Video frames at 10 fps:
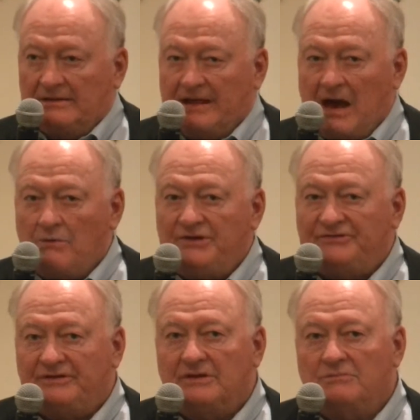Now we
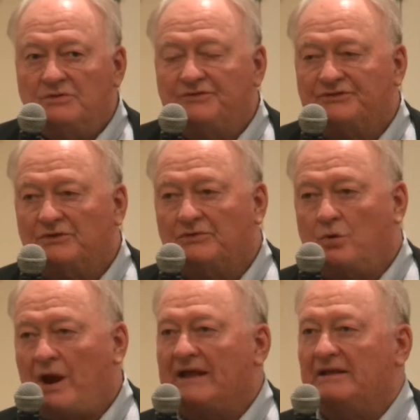seem to move so
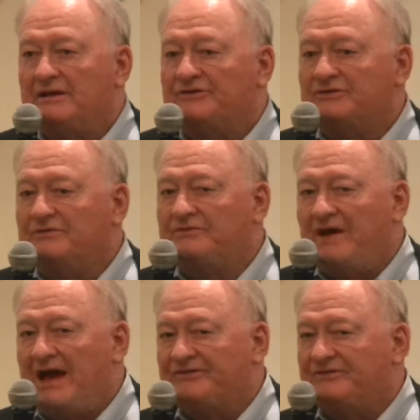quickly and so
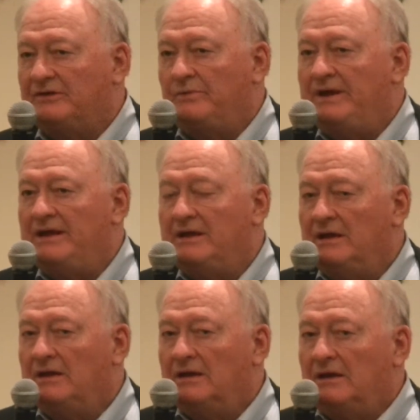fast that we
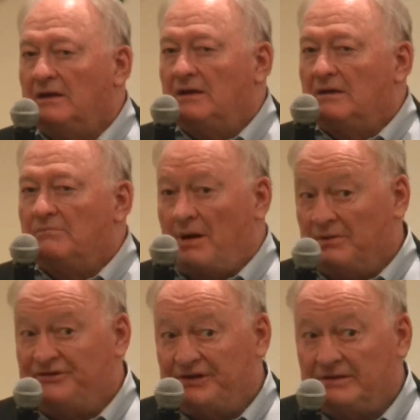
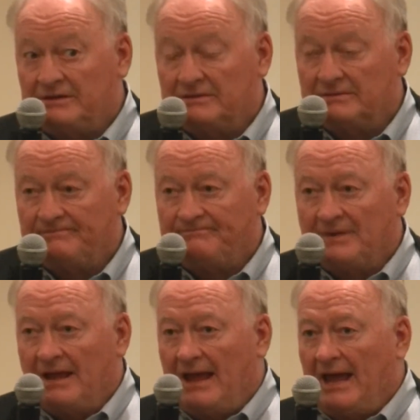publish it,
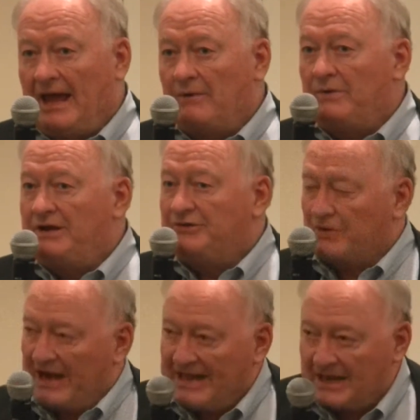and we
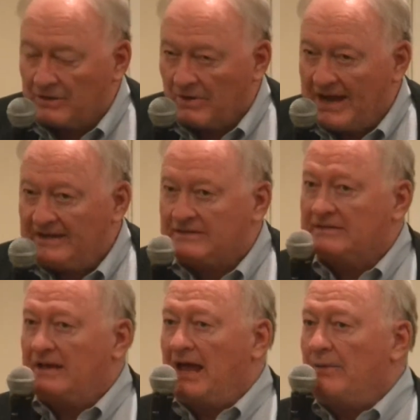try to get it right,
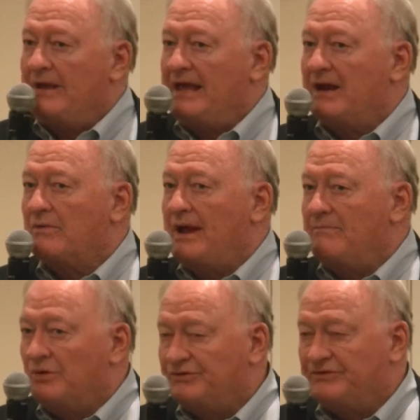and we get it right
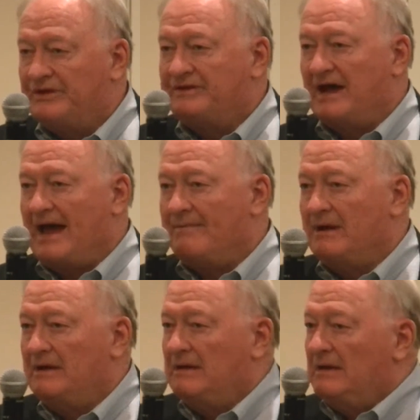most of the
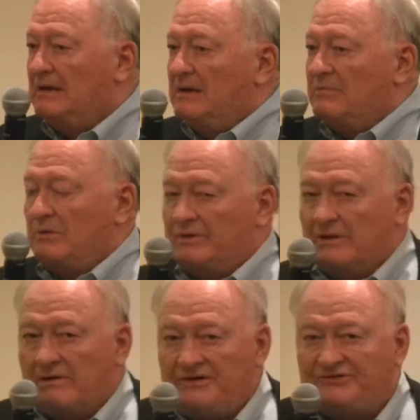time. But with
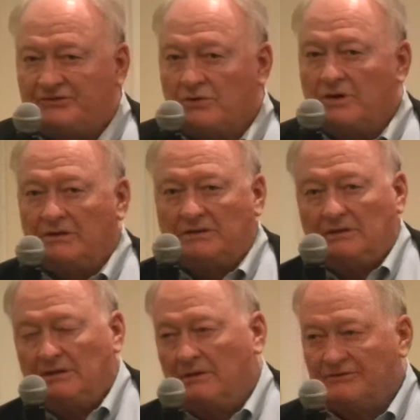Larry Stewart,
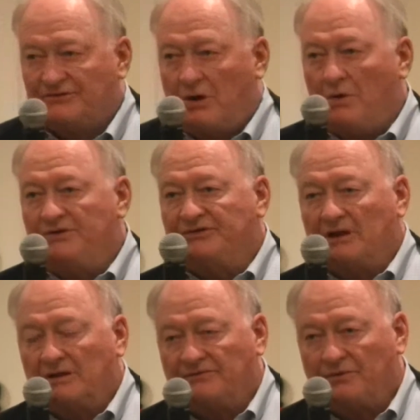there was always
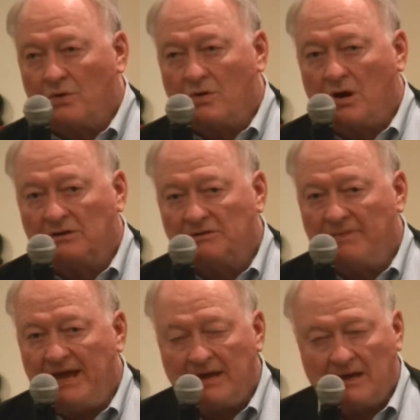another phone call to
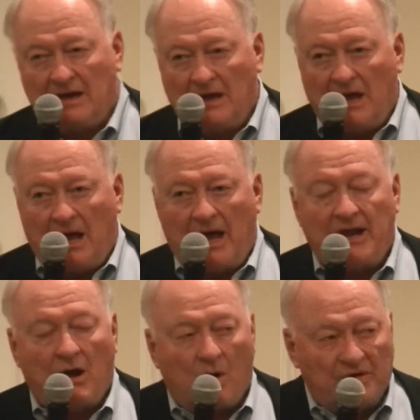make, and
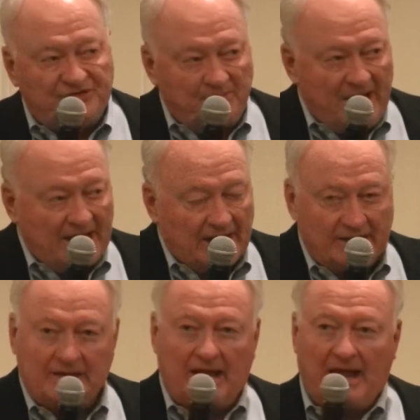he always made
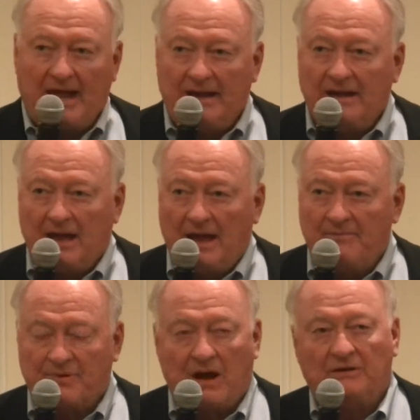it. And
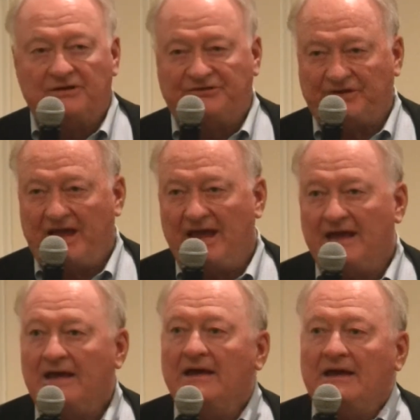I'm proud to
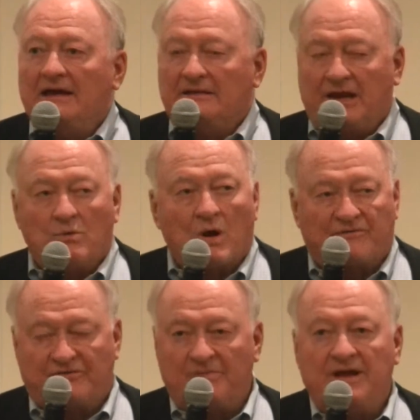say that he
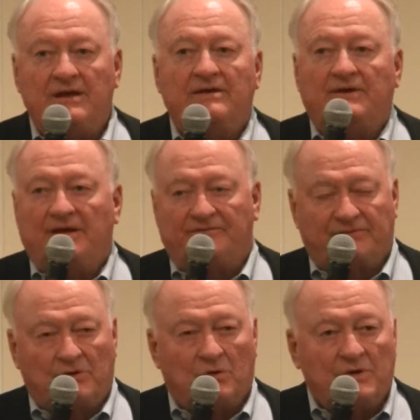worked for me, if
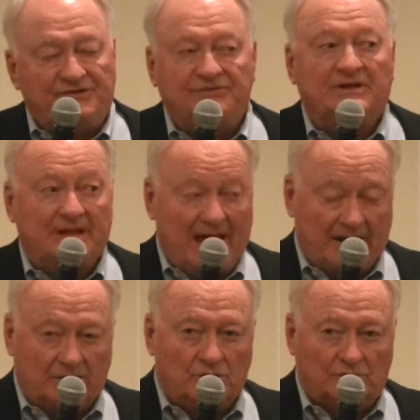for no reason than
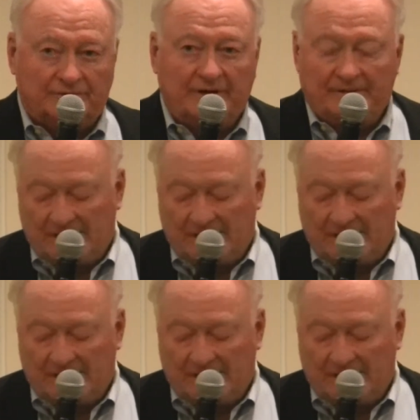that alone.